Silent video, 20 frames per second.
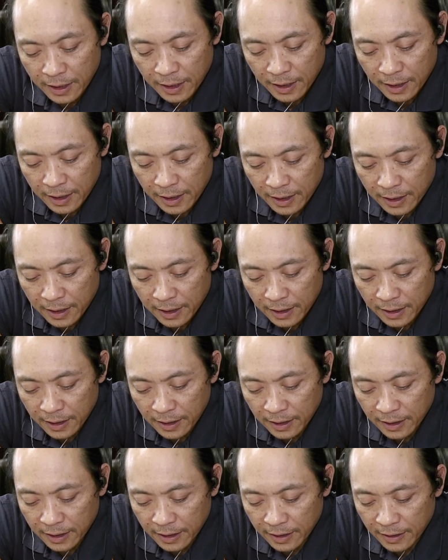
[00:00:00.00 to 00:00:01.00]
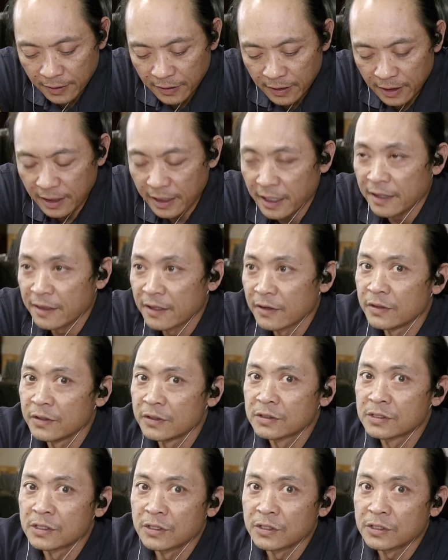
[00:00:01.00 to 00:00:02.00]
then I had the Ook
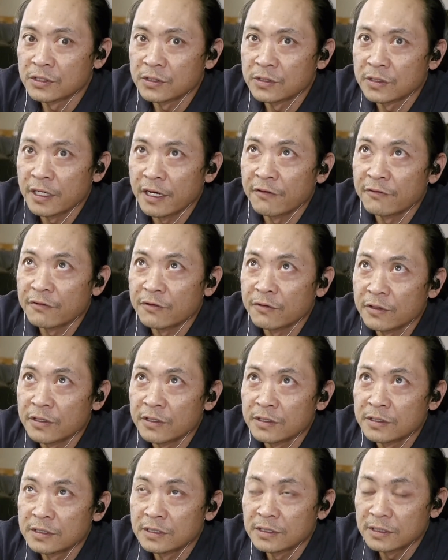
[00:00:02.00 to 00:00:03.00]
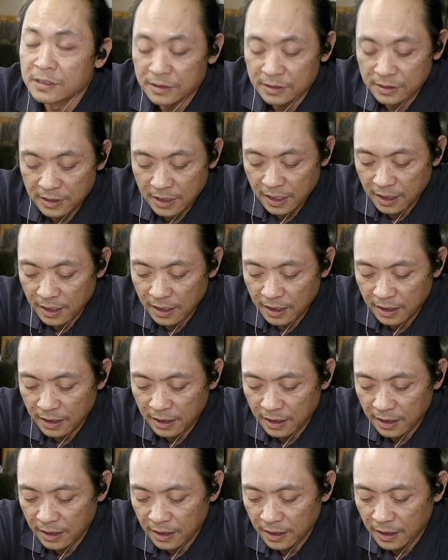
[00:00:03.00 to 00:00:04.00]
Social afterwards,
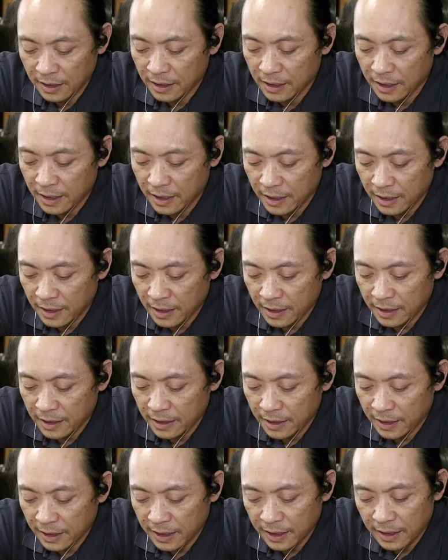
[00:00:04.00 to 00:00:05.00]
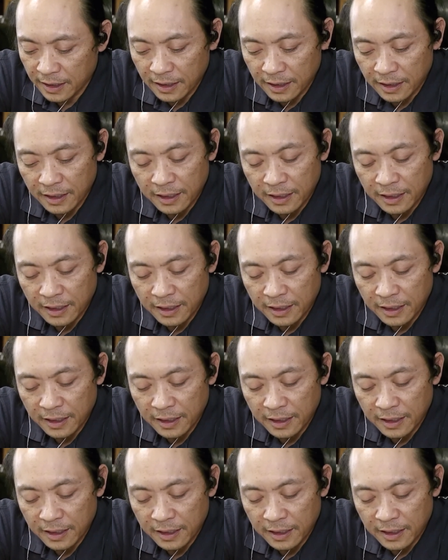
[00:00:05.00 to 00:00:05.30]
and Nikki,